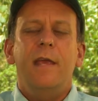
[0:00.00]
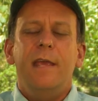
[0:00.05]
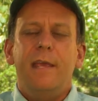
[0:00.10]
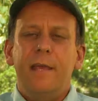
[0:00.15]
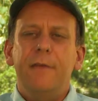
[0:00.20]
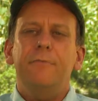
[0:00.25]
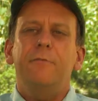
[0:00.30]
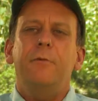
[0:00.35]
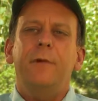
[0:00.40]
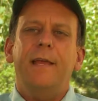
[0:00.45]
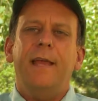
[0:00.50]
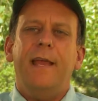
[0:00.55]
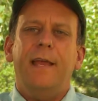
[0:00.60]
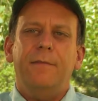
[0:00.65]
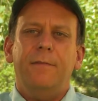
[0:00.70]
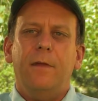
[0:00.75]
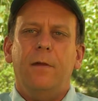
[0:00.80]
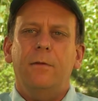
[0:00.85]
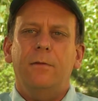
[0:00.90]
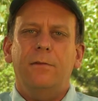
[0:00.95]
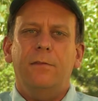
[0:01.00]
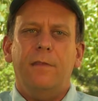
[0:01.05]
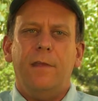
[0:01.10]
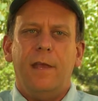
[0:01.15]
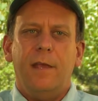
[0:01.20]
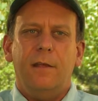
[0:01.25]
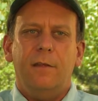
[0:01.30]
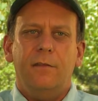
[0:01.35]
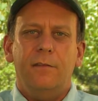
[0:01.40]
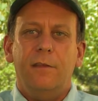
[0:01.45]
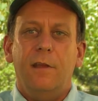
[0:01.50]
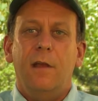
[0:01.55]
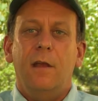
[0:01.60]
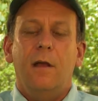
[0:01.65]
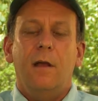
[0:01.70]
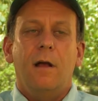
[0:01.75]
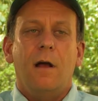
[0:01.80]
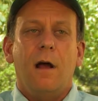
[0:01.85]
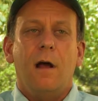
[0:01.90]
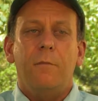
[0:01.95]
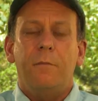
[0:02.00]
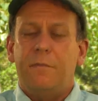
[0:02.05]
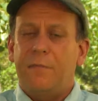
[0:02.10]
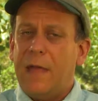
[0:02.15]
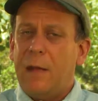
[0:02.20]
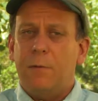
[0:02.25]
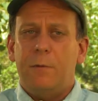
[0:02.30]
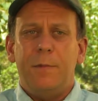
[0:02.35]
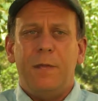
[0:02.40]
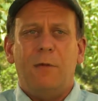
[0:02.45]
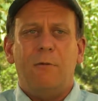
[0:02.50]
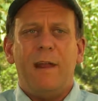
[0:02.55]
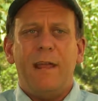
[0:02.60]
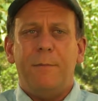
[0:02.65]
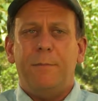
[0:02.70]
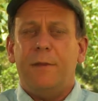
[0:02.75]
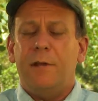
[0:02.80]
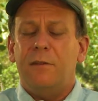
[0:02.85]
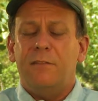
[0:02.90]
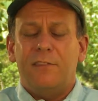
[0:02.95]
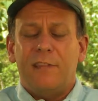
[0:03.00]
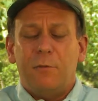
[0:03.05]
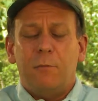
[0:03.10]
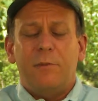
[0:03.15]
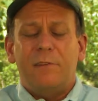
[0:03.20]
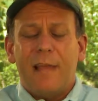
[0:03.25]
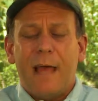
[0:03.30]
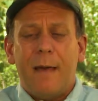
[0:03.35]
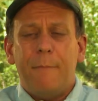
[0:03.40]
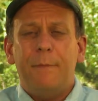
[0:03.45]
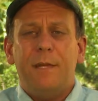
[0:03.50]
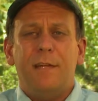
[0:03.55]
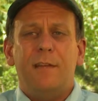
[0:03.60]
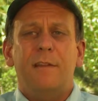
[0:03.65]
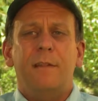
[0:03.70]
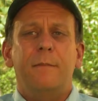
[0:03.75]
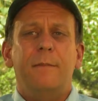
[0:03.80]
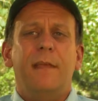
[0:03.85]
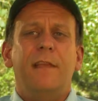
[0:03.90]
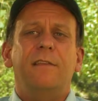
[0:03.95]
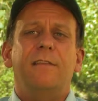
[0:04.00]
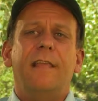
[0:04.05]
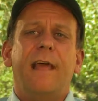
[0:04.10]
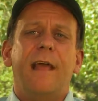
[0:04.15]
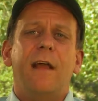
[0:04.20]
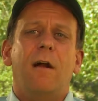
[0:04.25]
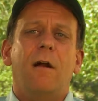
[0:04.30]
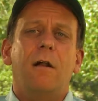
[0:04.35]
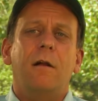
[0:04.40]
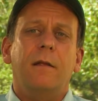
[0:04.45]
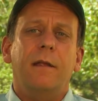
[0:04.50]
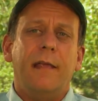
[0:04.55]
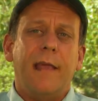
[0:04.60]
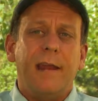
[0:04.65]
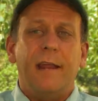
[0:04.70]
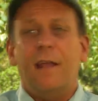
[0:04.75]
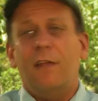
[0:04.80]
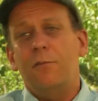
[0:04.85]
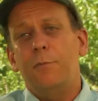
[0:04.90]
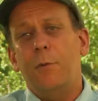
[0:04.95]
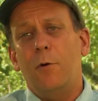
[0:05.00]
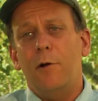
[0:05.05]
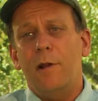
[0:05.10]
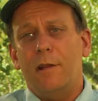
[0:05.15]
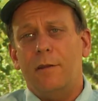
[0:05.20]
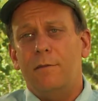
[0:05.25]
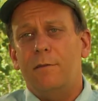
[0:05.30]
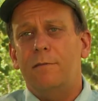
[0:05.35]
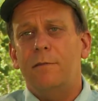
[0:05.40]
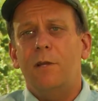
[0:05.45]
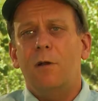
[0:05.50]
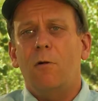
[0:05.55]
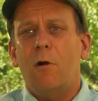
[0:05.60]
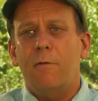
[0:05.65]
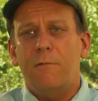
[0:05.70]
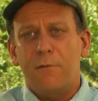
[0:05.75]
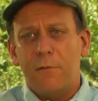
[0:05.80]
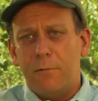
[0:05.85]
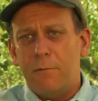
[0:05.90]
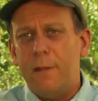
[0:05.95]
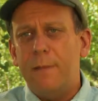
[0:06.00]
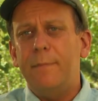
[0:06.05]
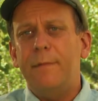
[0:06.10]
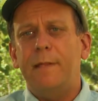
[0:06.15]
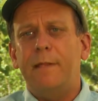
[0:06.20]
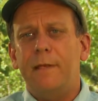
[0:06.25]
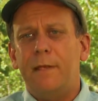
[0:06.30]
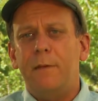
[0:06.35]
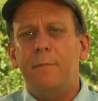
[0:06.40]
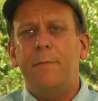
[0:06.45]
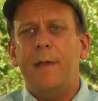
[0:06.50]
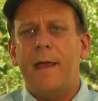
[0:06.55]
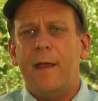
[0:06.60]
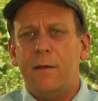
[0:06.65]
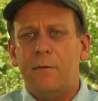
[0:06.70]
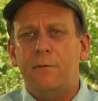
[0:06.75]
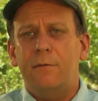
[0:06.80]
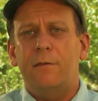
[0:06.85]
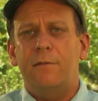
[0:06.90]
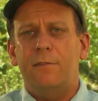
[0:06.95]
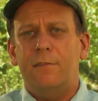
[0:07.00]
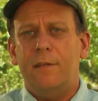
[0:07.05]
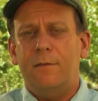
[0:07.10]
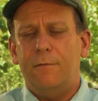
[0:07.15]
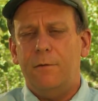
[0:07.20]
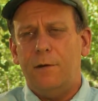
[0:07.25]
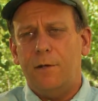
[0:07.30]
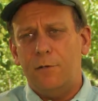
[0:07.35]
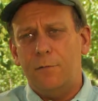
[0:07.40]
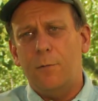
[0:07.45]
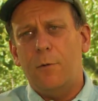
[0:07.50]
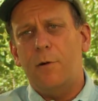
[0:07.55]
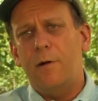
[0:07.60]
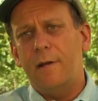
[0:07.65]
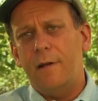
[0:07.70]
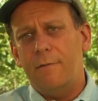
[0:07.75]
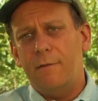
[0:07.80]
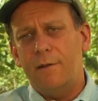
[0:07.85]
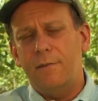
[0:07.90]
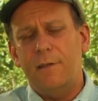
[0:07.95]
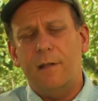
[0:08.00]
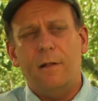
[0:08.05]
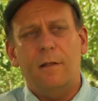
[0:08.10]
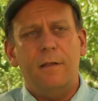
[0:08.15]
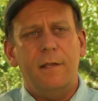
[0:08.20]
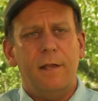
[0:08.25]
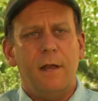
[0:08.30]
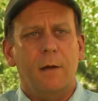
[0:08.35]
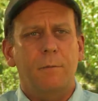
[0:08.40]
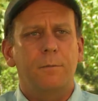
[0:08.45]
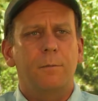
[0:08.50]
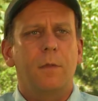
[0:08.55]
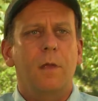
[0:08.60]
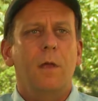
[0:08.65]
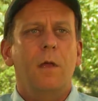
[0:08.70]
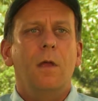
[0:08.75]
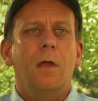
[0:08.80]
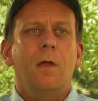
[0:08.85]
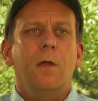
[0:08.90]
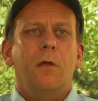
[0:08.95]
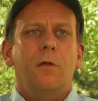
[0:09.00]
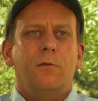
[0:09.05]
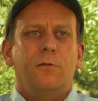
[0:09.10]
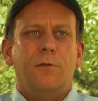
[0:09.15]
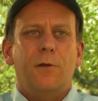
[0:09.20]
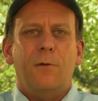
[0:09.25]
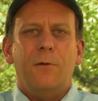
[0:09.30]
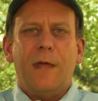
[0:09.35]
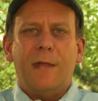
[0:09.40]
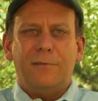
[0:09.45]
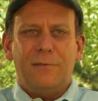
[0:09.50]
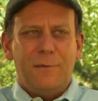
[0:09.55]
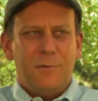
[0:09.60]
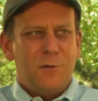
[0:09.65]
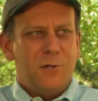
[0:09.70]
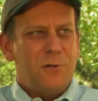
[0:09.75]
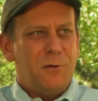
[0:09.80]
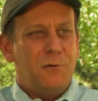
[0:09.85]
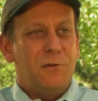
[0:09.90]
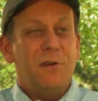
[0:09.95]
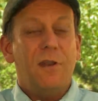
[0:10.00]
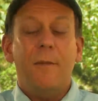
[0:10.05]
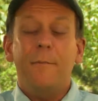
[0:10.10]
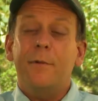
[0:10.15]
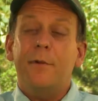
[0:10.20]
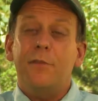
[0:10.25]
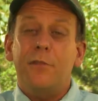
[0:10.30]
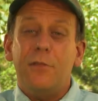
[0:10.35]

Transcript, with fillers: If we ate those things, um, that would be great. But instead, what's happening to them is they are getting exported. You know, over 3 billion pounds of seafood exported every single year. So that's number two. Number